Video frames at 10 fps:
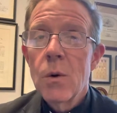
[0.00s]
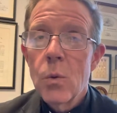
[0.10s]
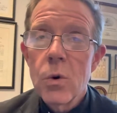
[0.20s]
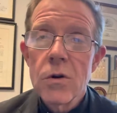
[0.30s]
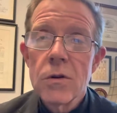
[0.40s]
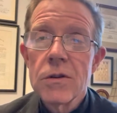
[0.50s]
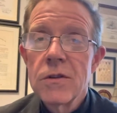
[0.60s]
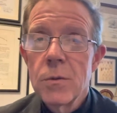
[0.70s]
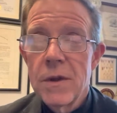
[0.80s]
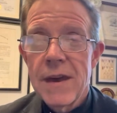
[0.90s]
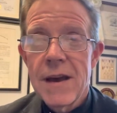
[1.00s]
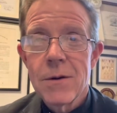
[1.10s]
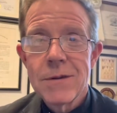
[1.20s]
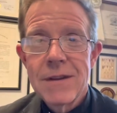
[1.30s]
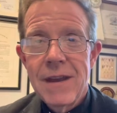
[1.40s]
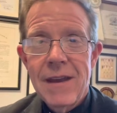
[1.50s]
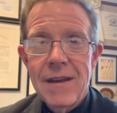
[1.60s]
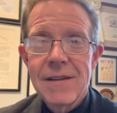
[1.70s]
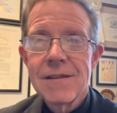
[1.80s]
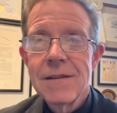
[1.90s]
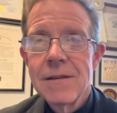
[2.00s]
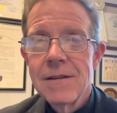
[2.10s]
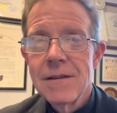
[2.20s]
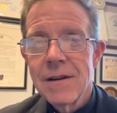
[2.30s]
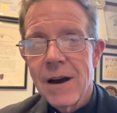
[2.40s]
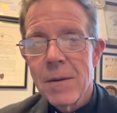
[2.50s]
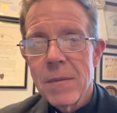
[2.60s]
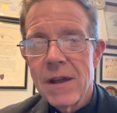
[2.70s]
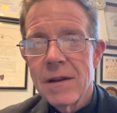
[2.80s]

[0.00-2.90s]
world without end. Amen.